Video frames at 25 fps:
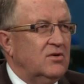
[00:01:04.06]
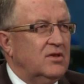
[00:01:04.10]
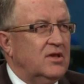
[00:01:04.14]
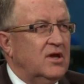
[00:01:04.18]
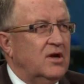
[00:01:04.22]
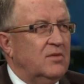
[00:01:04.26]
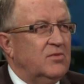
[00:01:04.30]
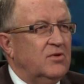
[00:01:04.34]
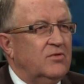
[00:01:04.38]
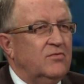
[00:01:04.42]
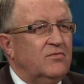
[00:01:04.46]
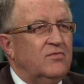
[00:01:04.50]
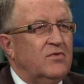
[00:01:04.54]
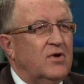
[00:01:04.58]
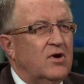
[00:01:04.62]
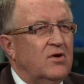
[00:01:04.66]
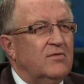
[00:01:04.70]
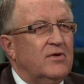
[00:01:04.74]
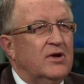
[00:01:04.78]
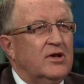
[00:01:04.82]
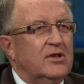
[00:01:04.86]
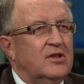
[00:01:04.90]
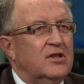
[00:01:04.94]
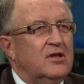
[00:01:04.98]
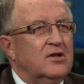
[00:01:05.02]
and there, but very,
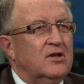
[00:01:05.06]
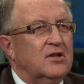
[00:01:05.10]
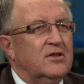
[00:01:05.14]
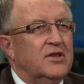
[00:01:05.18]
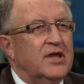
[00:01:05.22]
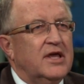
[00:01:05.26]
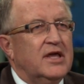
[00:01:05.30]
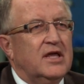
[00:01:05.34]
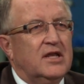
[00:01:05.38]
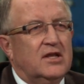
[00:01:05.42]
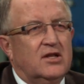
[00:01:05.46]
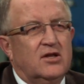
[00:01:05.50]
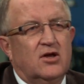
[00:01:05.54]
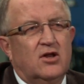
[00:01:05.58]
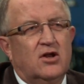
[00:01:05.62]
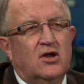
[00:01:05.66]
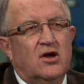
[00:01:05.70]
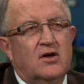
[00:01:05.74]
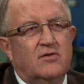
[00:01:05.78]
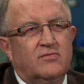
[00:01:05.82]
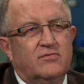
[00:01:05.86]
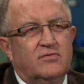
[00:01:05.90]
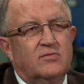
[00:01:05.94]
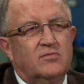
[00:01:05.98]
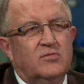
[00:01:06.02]
very little. They get cut
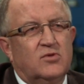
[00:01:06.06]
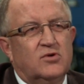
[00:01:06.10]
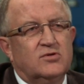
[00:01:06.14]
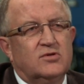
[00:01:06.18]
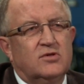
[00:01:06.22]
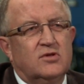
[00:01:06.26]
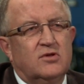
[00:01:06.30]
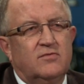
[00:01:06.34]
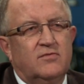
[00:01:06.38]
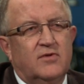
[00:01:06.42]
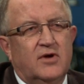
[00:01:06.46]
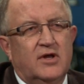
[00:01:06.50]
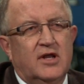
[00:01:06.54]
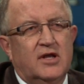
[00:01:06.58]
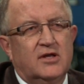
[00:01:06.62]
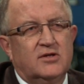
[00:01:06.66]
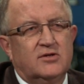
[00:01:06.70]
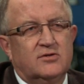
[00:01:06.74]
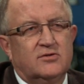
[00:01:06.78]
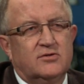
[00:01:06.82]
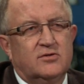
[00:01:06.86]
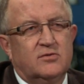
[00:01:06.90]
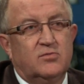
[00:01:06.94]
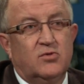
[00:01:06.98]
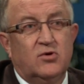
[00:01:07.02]
off from most of their
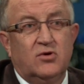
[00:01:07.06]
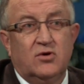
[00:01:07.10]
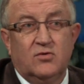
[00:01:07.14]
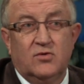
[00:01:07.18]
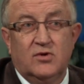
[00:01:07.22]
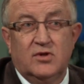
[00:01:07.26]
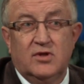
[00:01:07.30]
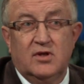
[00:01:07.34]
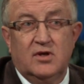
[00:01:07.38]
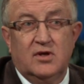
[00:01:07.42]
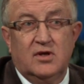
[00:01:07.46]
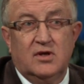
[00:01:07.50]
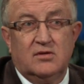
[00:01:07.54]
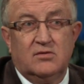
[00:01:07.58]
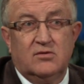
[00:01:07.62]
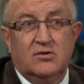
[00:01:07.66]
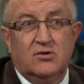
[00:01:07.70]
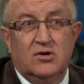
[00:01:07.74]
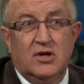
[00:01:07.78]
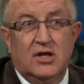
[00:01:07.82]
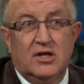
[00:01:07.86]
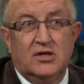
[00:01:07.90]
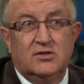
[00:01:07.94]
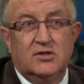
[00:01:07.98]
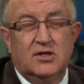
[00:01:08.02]
financial support when they
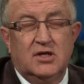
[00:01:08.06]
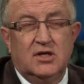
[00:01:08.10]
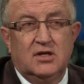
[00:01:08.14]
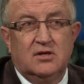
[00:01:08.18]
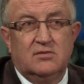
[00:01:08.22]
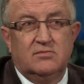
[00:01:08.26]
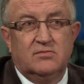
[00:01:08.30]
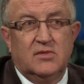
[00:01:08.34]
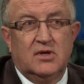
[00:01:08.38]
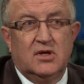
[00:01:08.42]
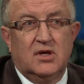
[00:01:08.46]
turn 18.